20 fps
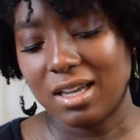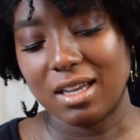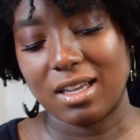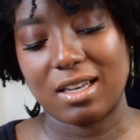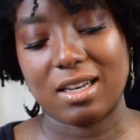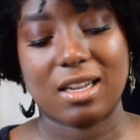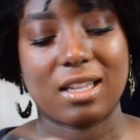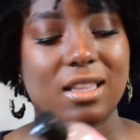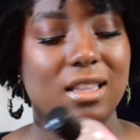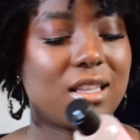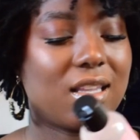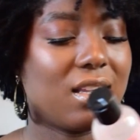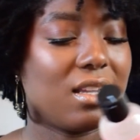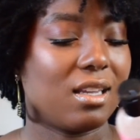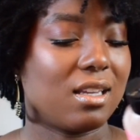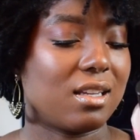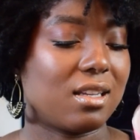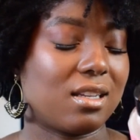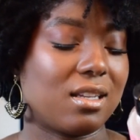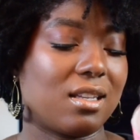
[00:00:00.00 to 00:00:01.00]
And I
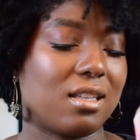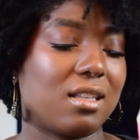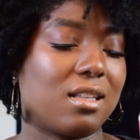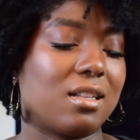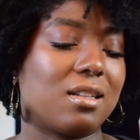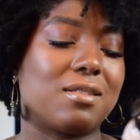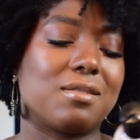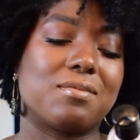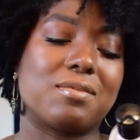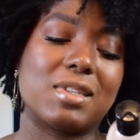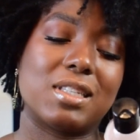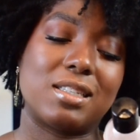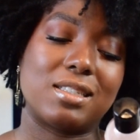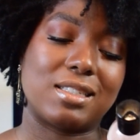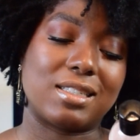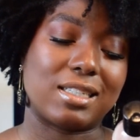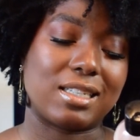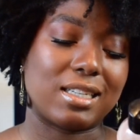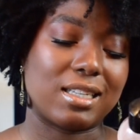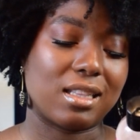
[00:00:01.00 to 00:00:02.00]
think,
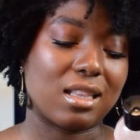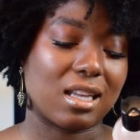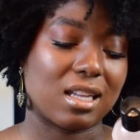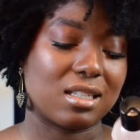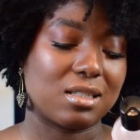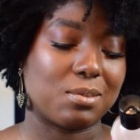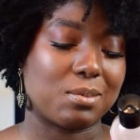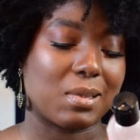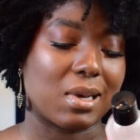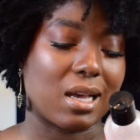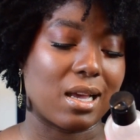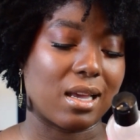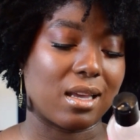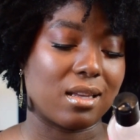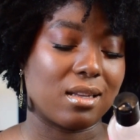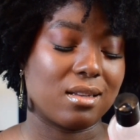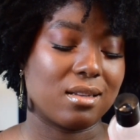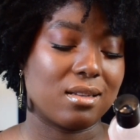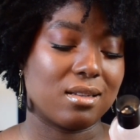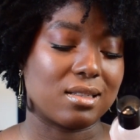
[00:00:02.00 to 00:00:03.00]
see, that's why
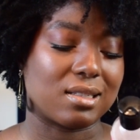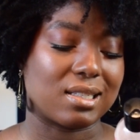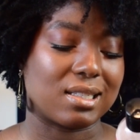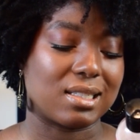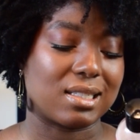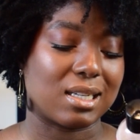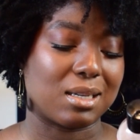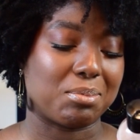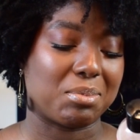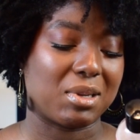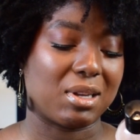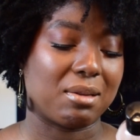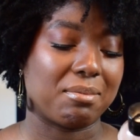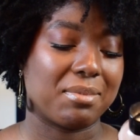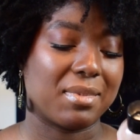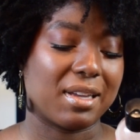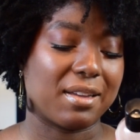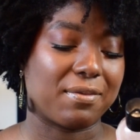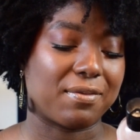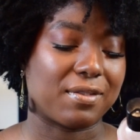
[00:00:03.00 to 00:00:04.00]
is a step up.
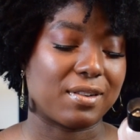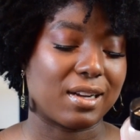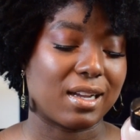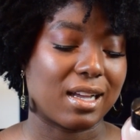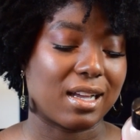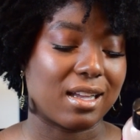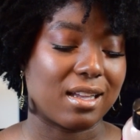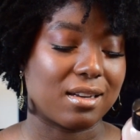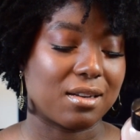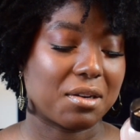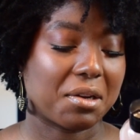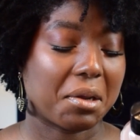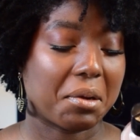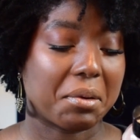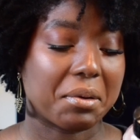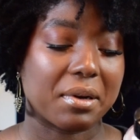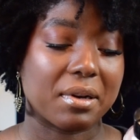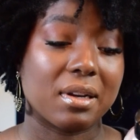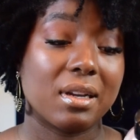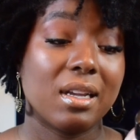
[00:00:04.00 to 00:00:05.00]
I forgot
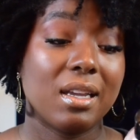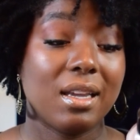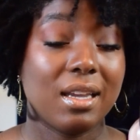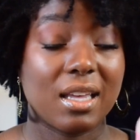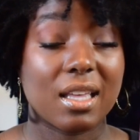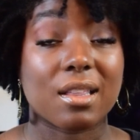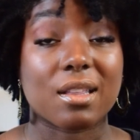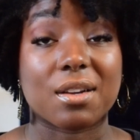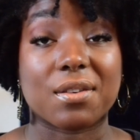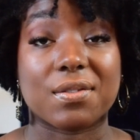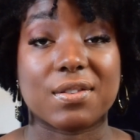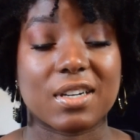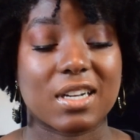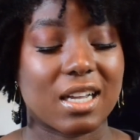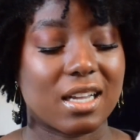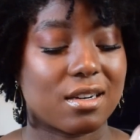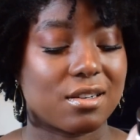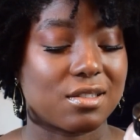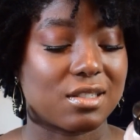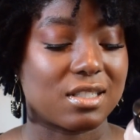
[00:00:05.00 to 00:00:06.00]
or
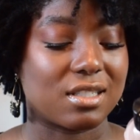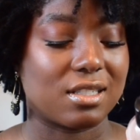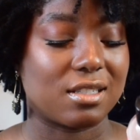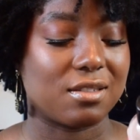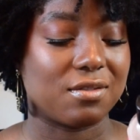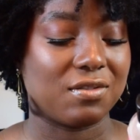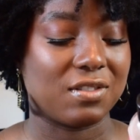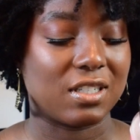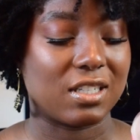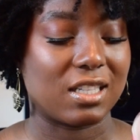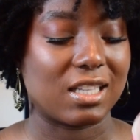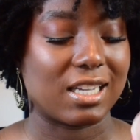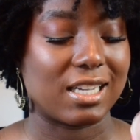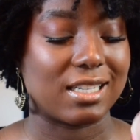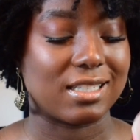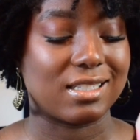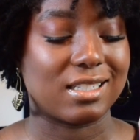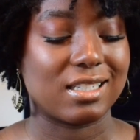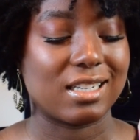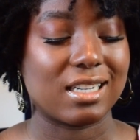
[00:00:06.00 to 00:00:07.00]
just didn't
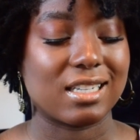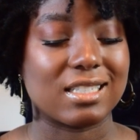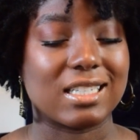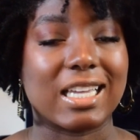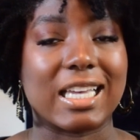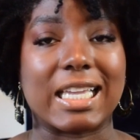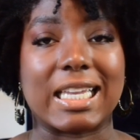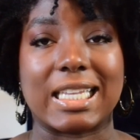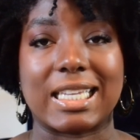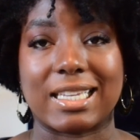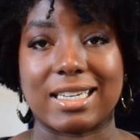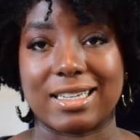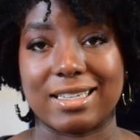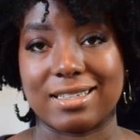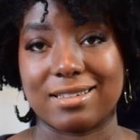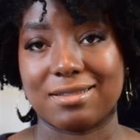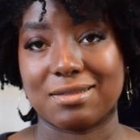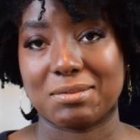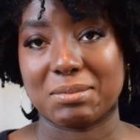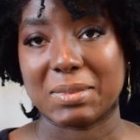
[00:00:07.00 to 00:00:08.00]
realize. It has honey in
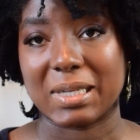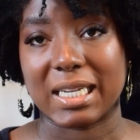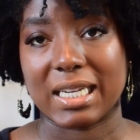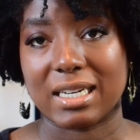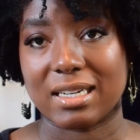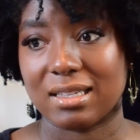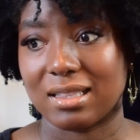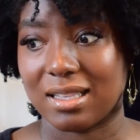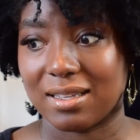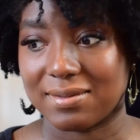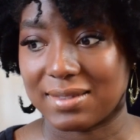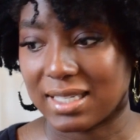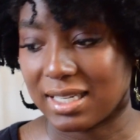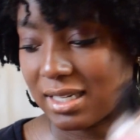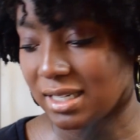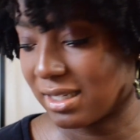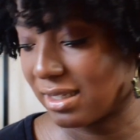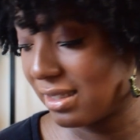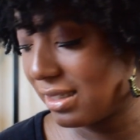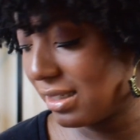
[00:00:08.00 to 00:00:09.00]
it. My hair loves
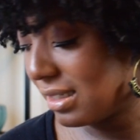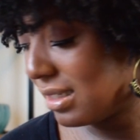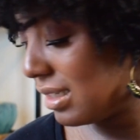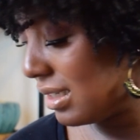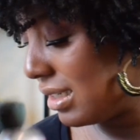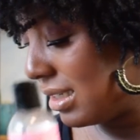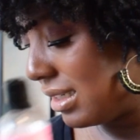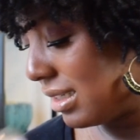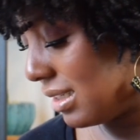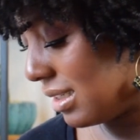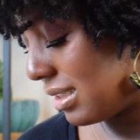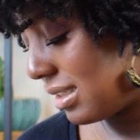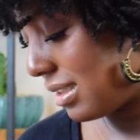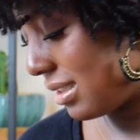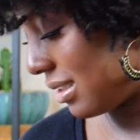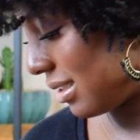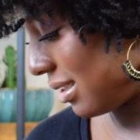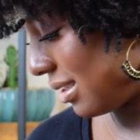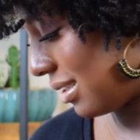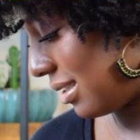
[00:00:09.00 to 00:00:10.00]
honey.
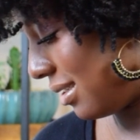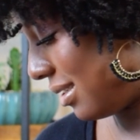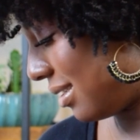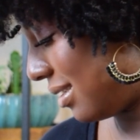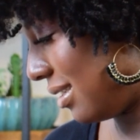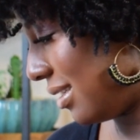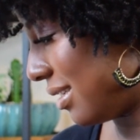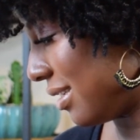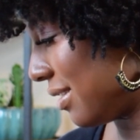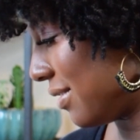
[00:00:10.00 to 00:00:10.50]
It's,